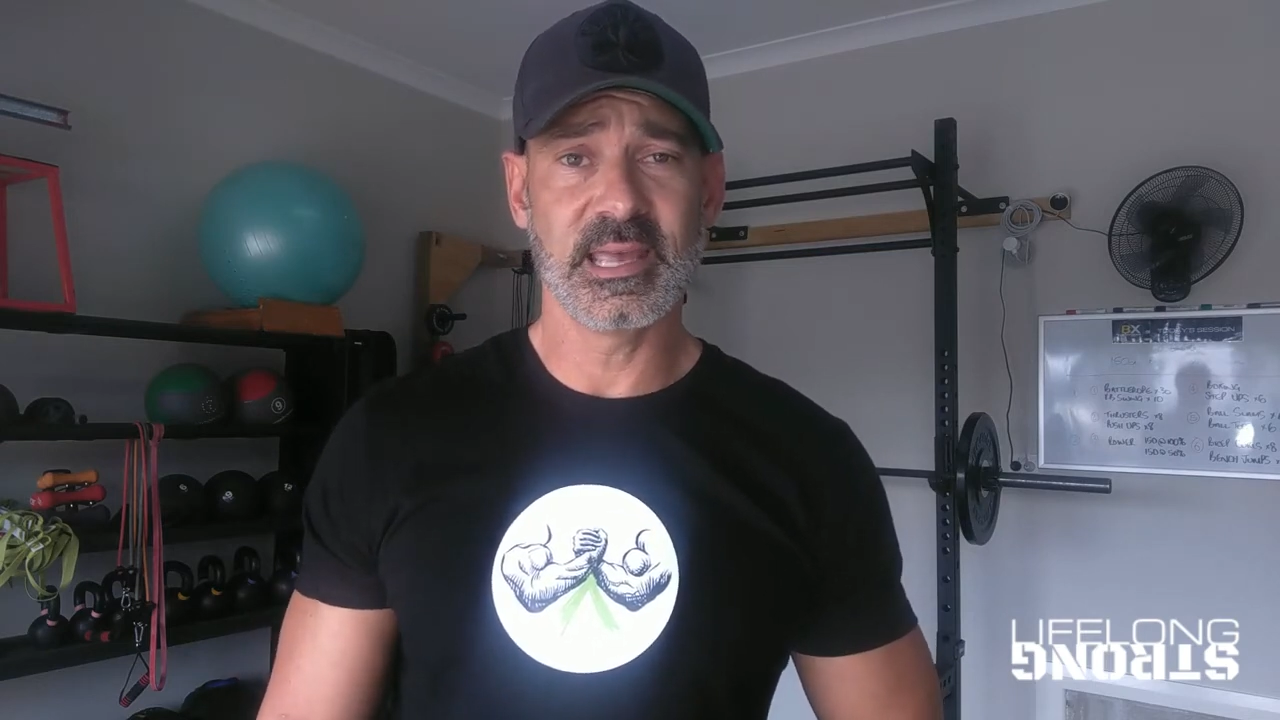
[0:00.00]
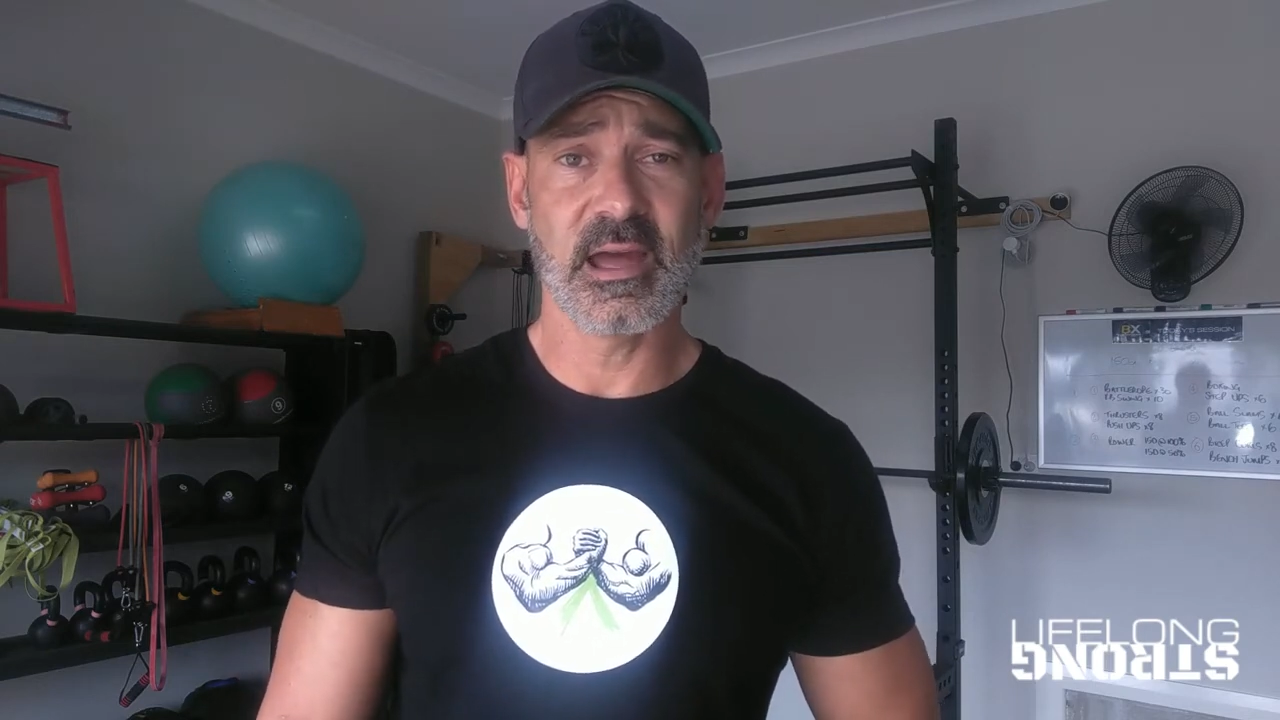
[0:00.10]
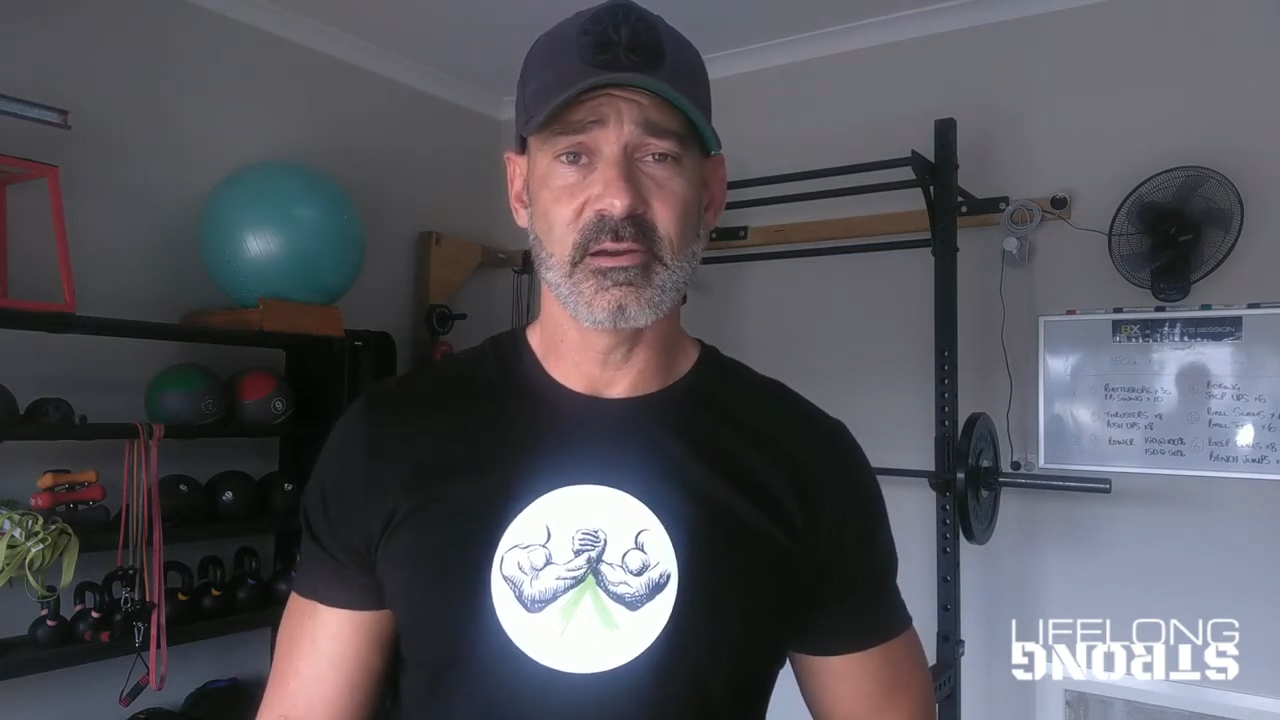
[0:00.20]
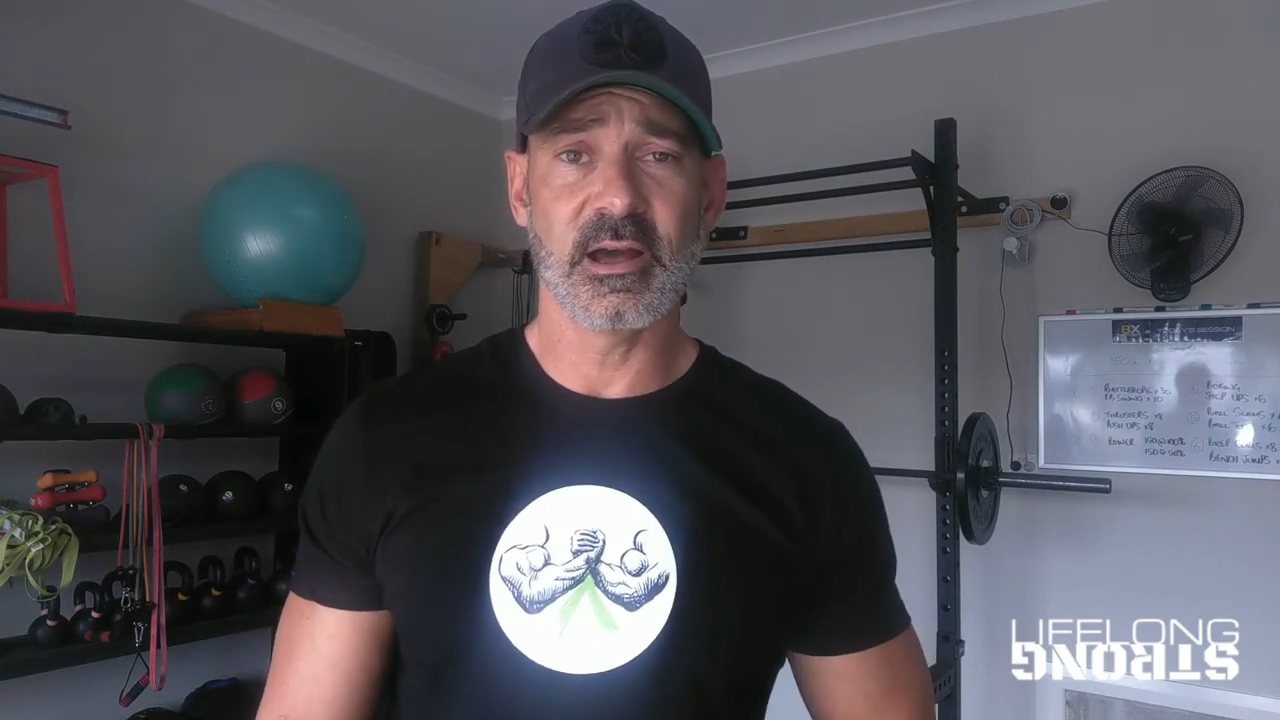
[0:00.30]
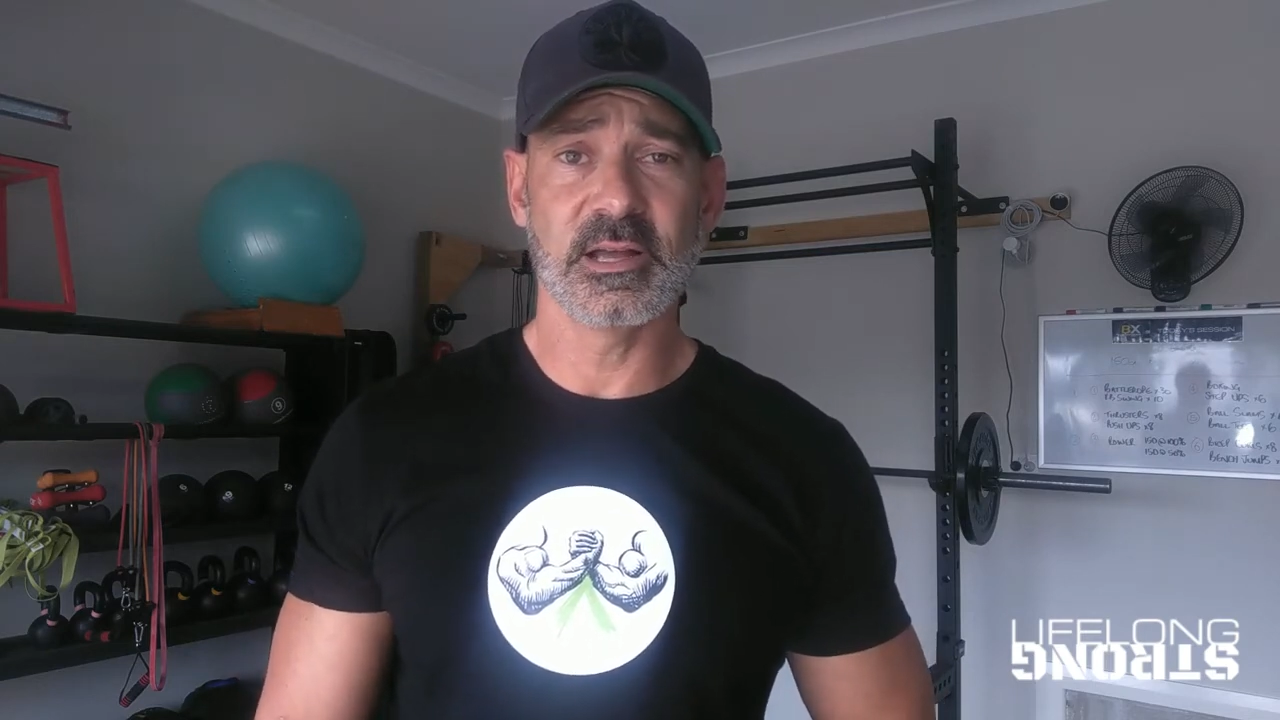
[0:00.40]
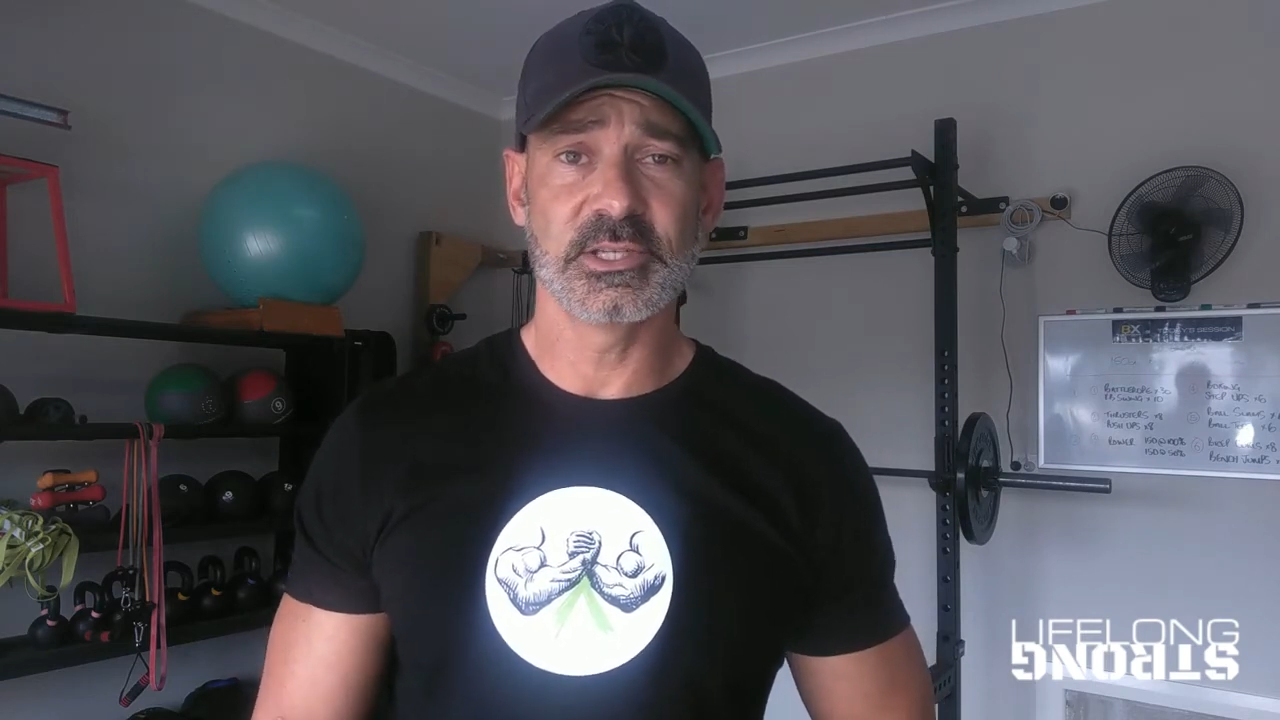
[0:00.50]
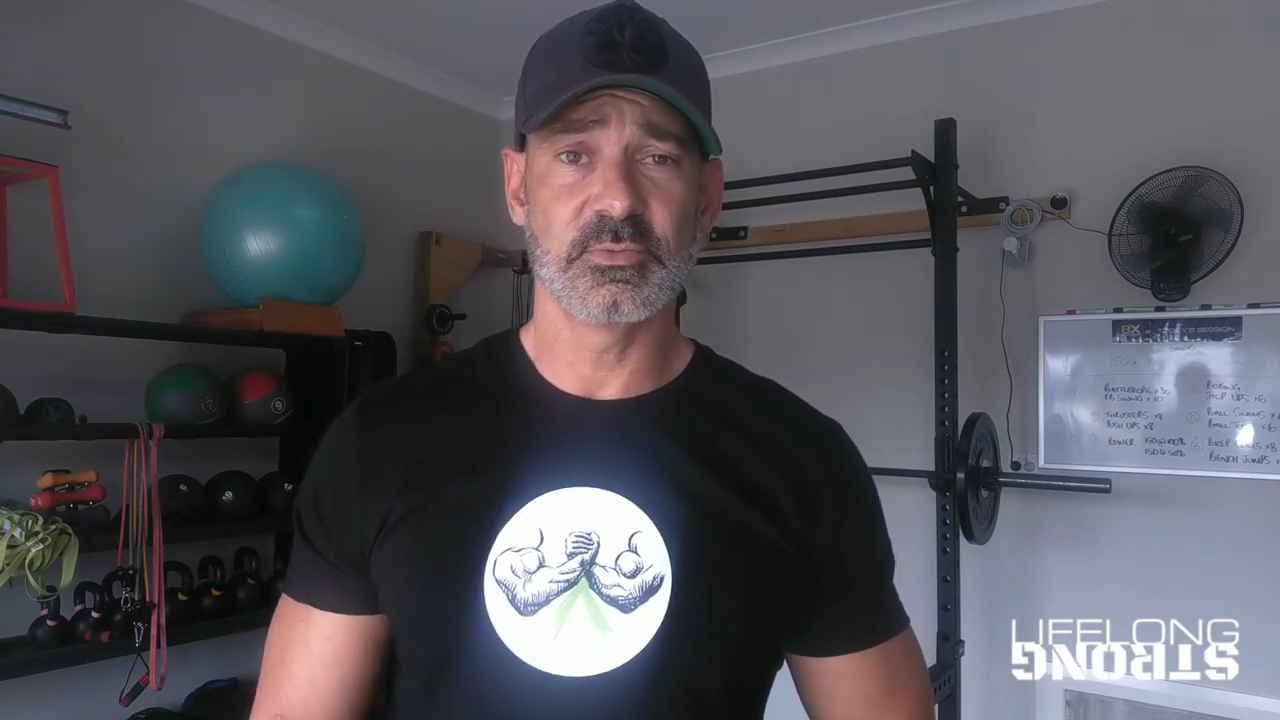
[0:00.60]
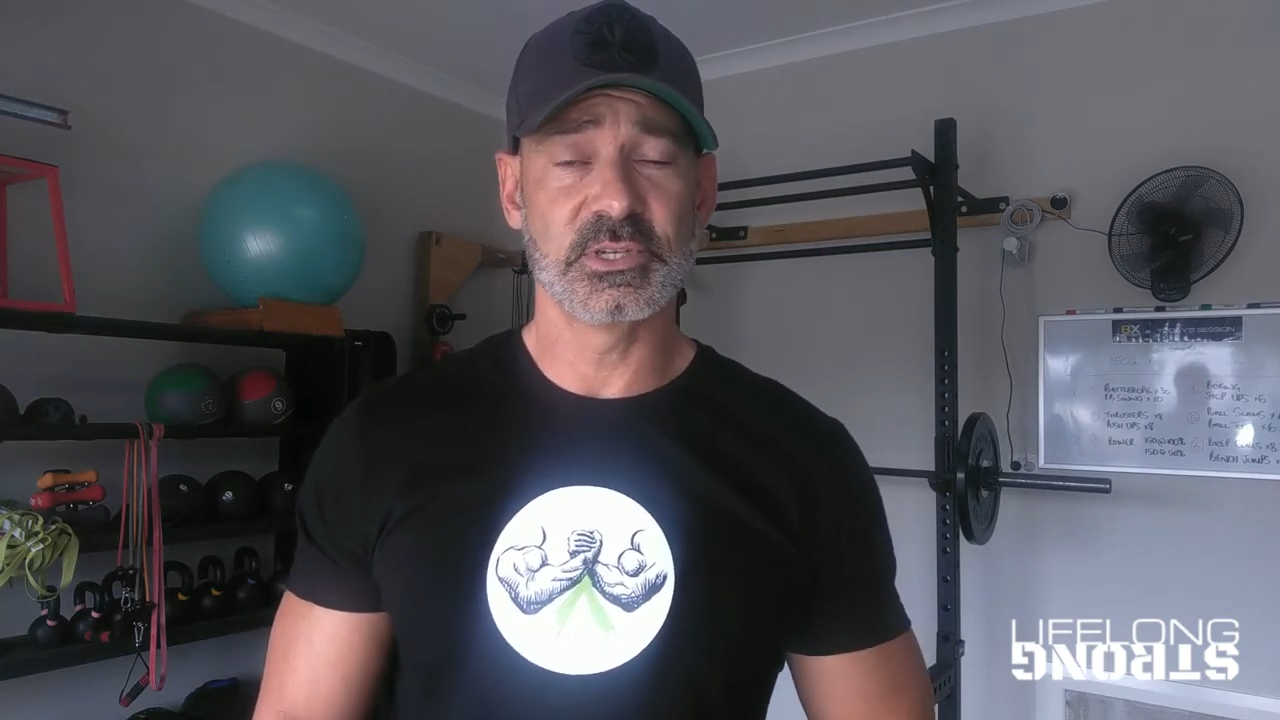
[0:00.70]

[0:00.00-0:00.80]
garage,